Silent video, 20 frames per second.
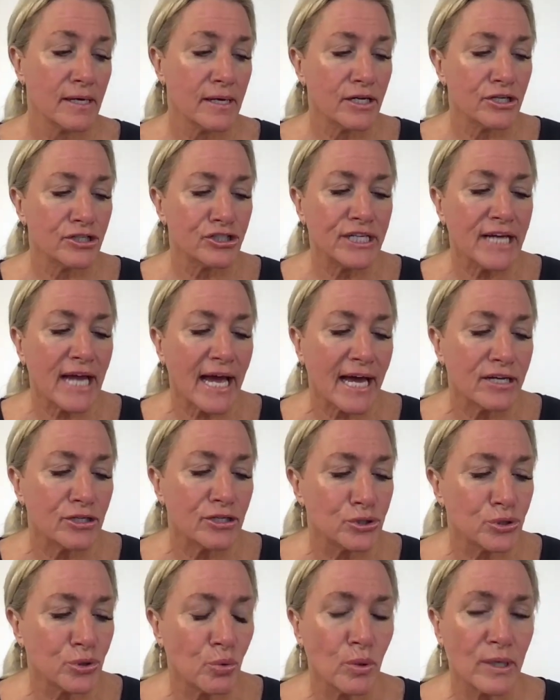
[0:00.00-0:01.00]
She had
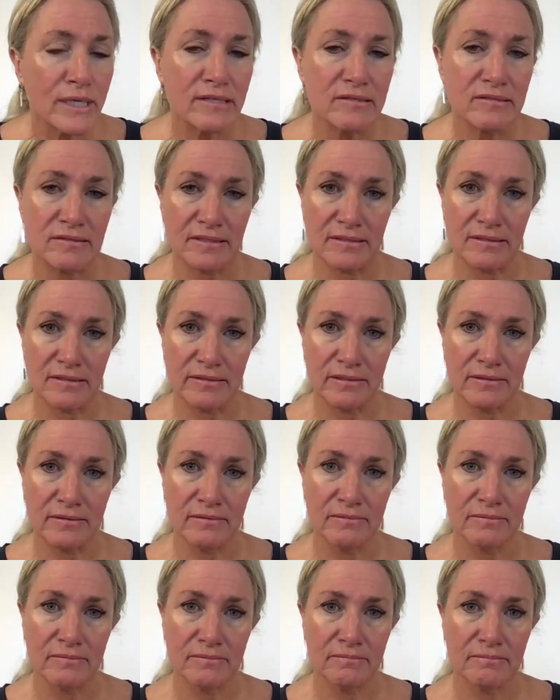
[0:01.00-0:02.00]
choices,
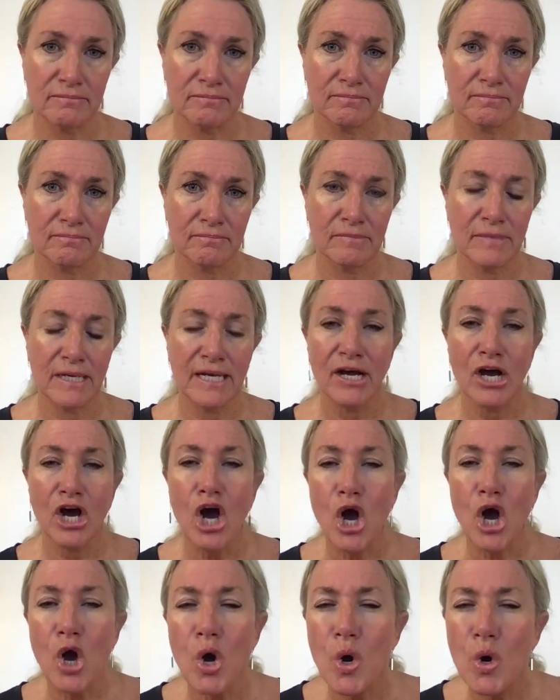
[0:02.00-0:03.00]

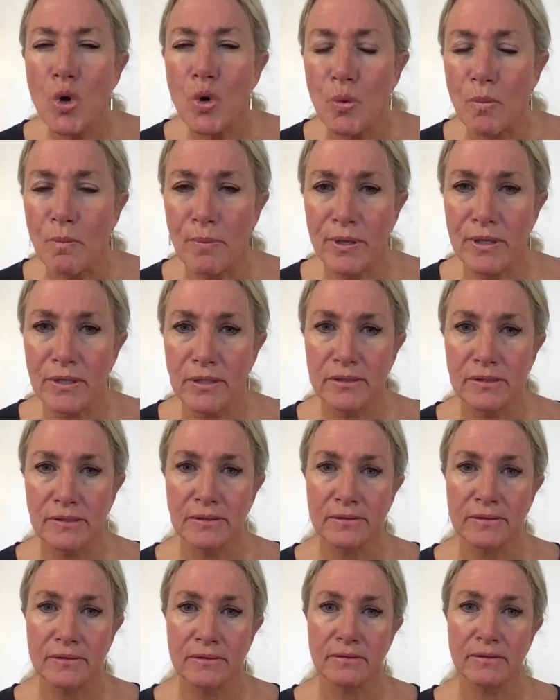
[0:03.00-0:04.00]
hope,
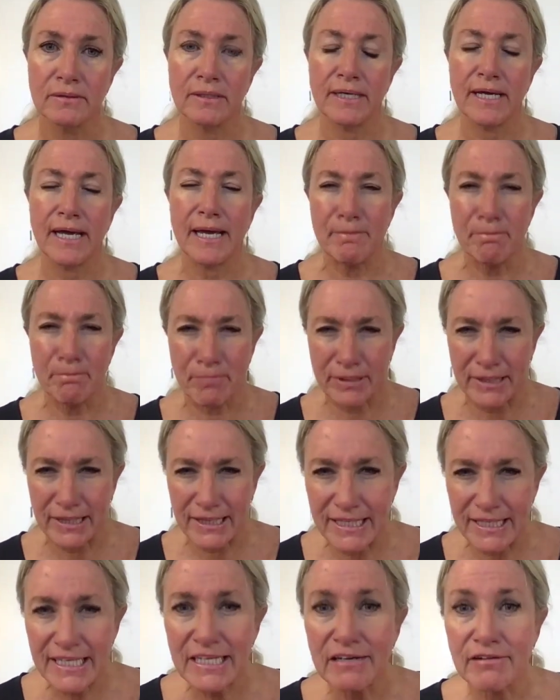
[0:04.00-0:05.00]
and
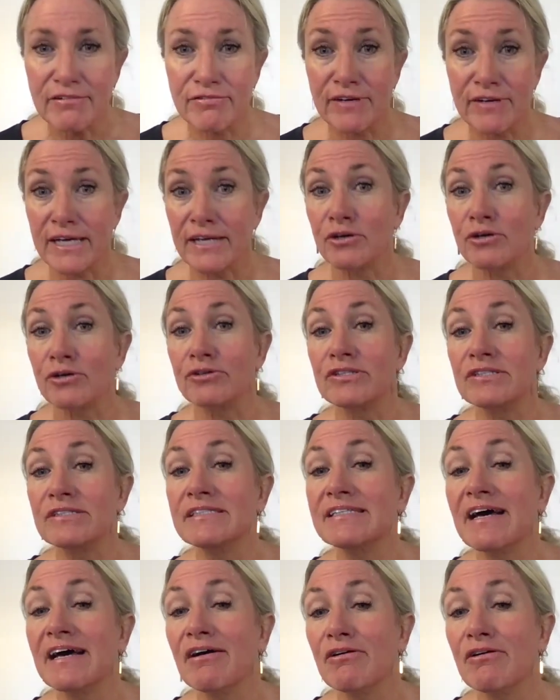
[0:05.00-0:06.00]
belief in
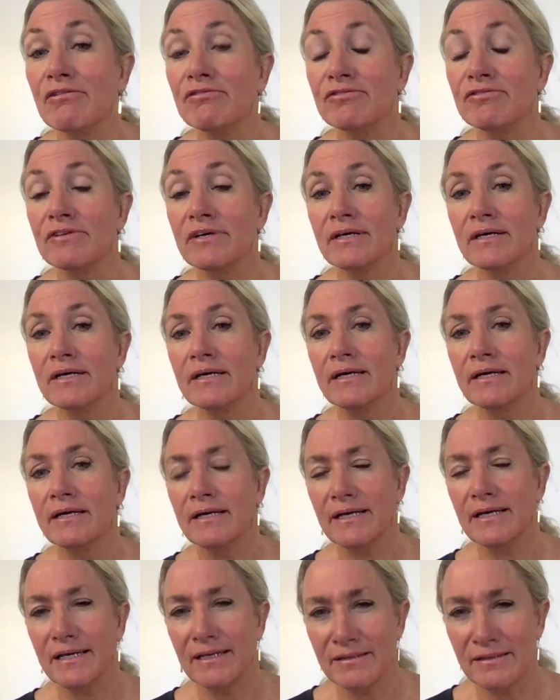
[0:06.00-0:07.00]
herself
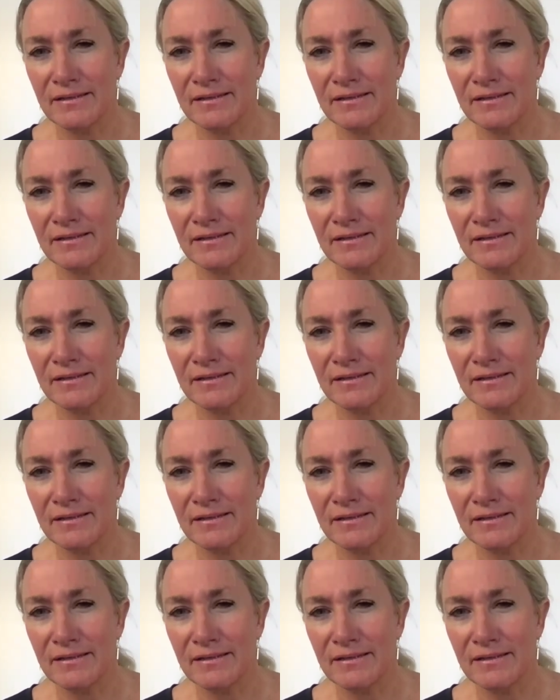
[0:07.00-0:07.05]
in